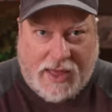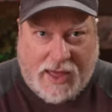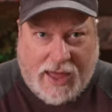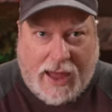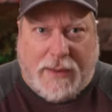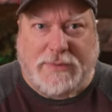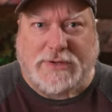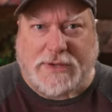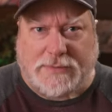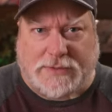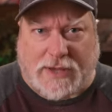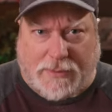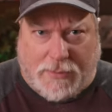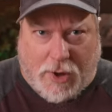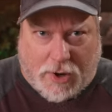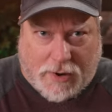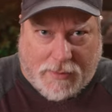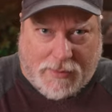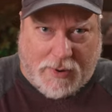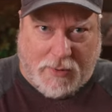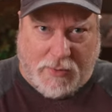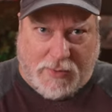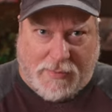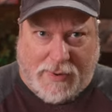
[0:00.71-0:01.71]
Hey, what's up, Scott
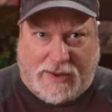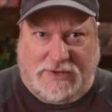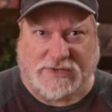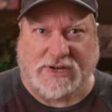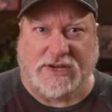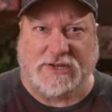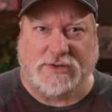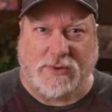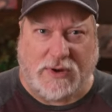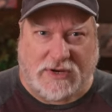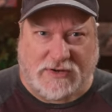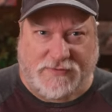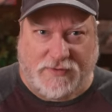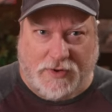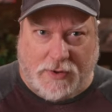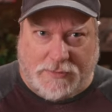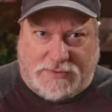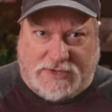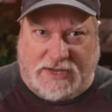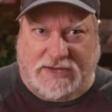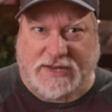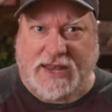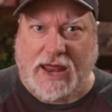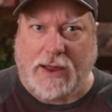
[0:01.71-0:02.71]
Balkum with Imagination Creature
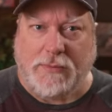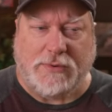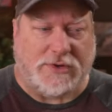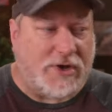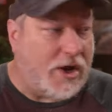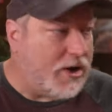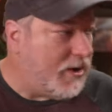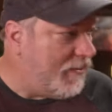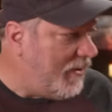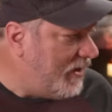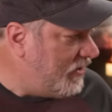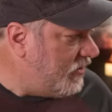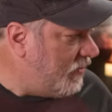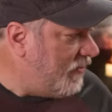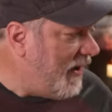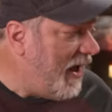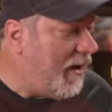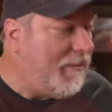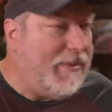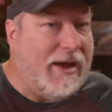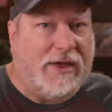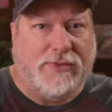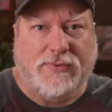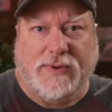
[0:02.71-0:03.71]
Films, and today we're talking about the
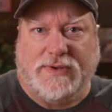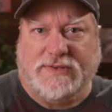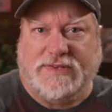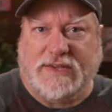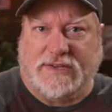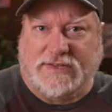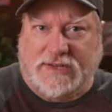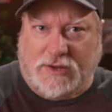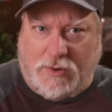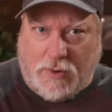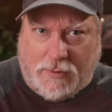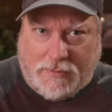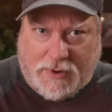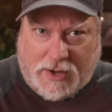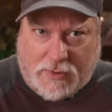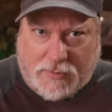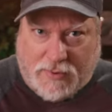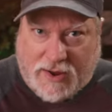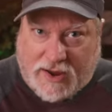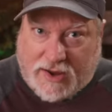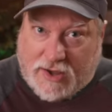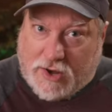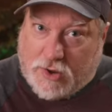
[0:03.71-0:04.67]
Raubay 360 orbiting rig,